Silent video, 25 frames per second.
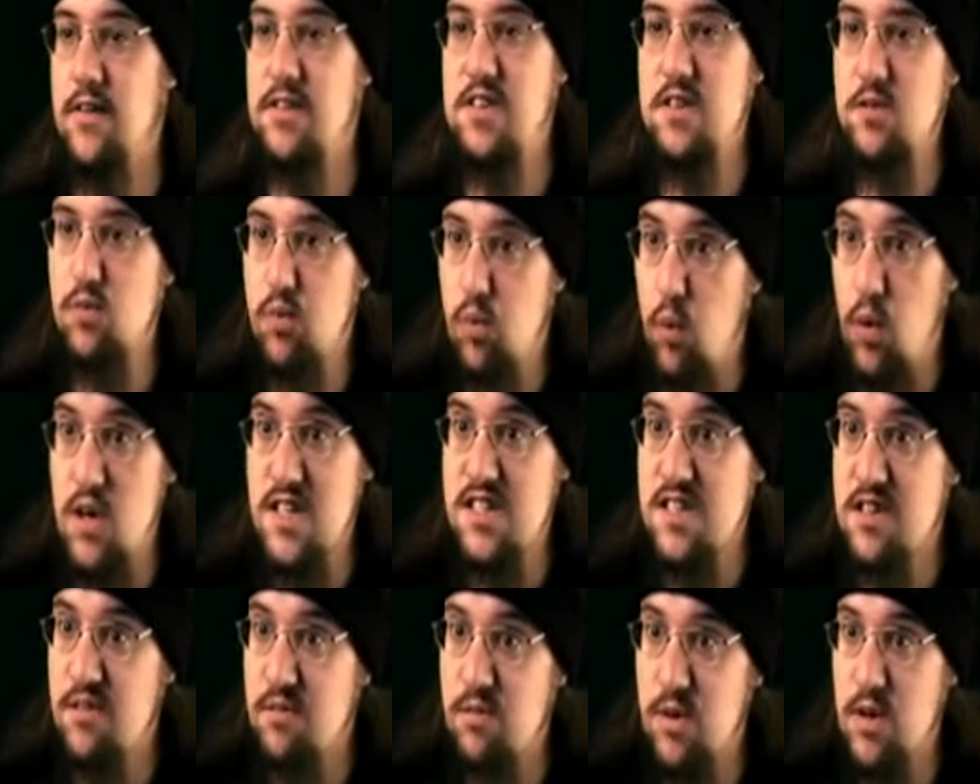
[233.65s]
There just
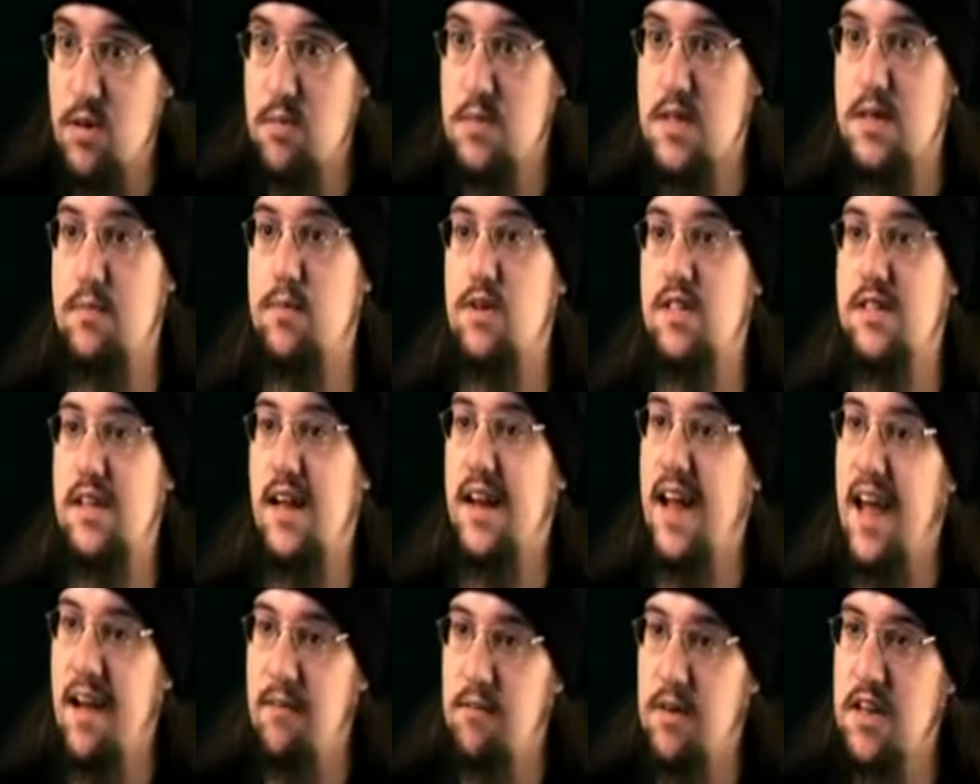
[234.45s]
wasn't room to
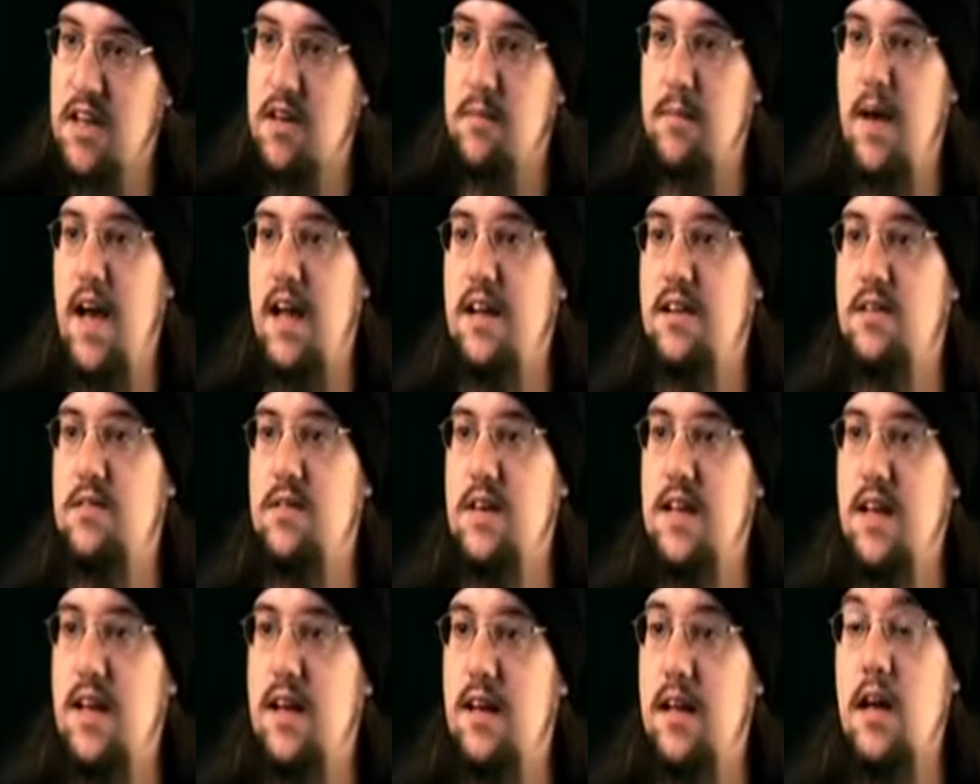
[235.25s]
present every
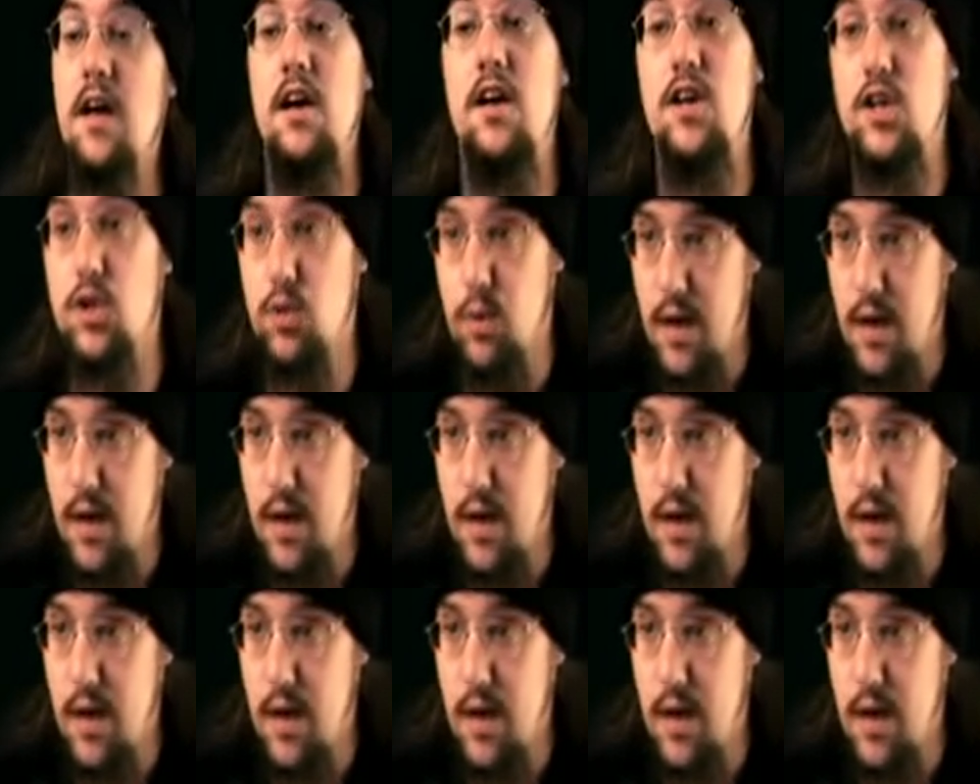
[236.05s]
command you need